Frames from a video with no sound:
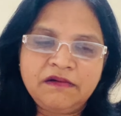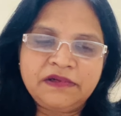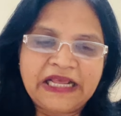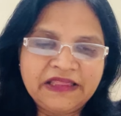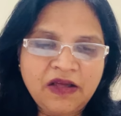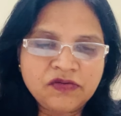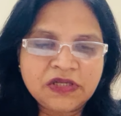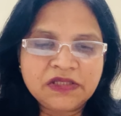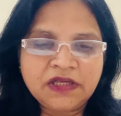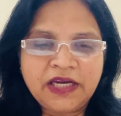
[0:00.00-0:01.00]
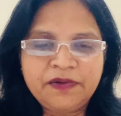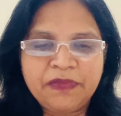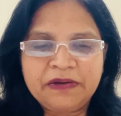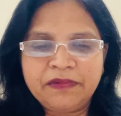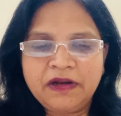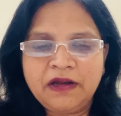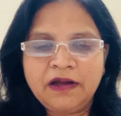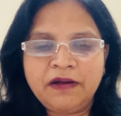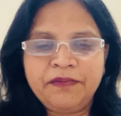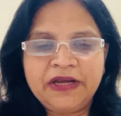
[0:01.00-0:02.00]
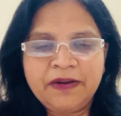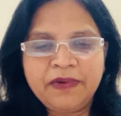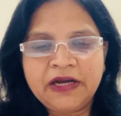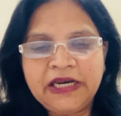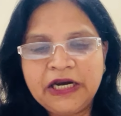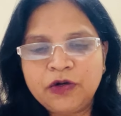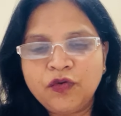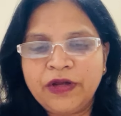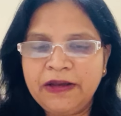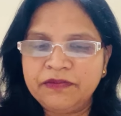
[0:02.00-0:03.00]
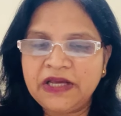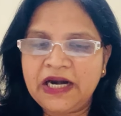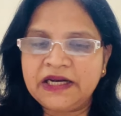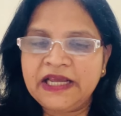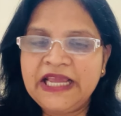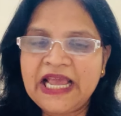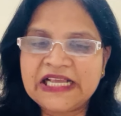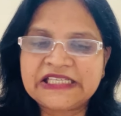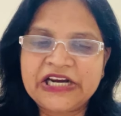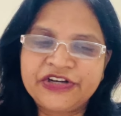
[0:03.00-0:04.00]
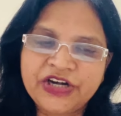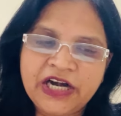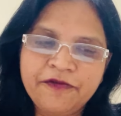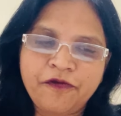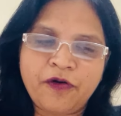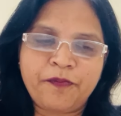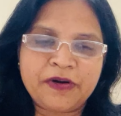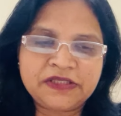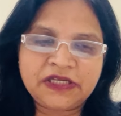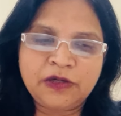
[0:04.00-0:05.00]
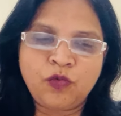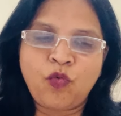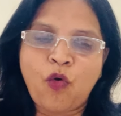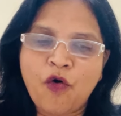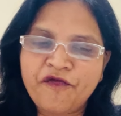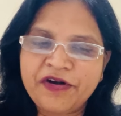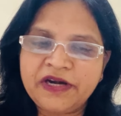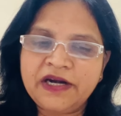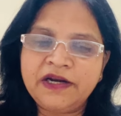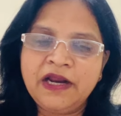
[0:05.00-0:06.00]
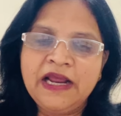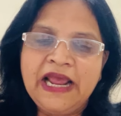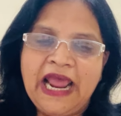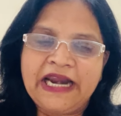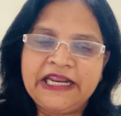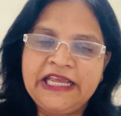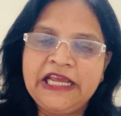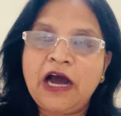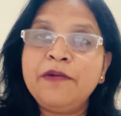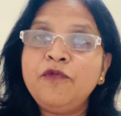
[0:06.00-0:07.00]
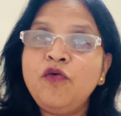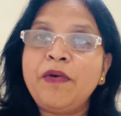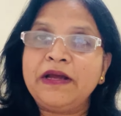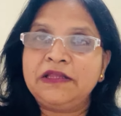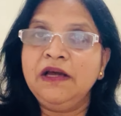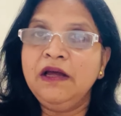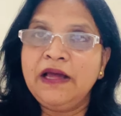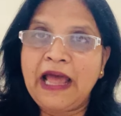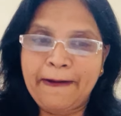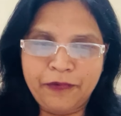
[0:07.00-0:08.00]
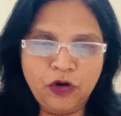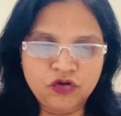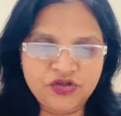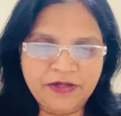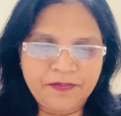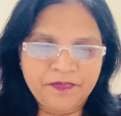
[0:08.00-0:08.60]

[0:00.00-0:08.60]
10,000, it become clear to him that he has hatred for person who offended and he unmoved by the apology.